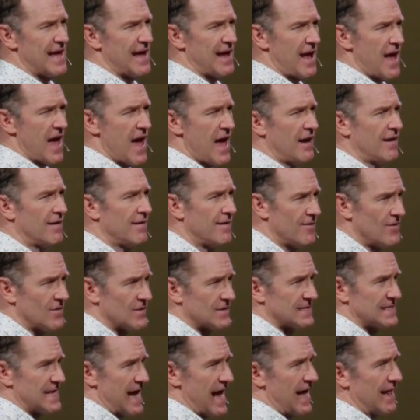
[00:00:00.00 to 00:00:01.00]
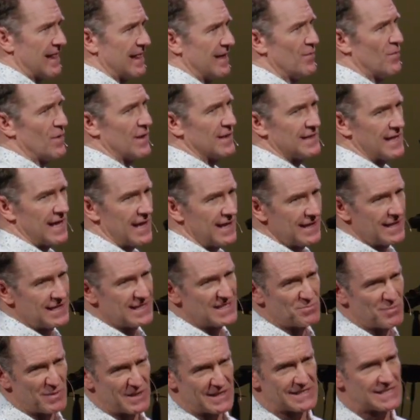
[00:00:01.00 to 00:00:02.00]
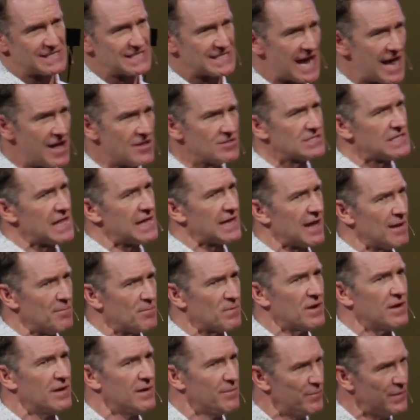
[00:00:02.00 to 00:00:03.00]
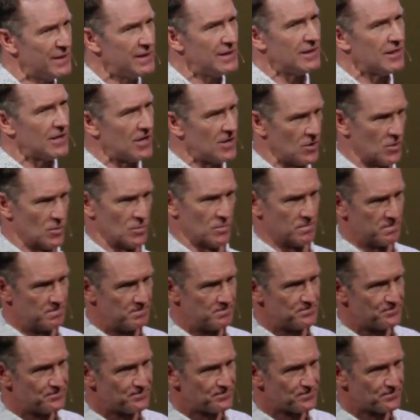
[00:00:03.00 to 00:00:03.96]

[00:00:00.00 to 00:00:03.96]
was like, I don't know exactly what that is, but it sounds like I'm gonna be alone.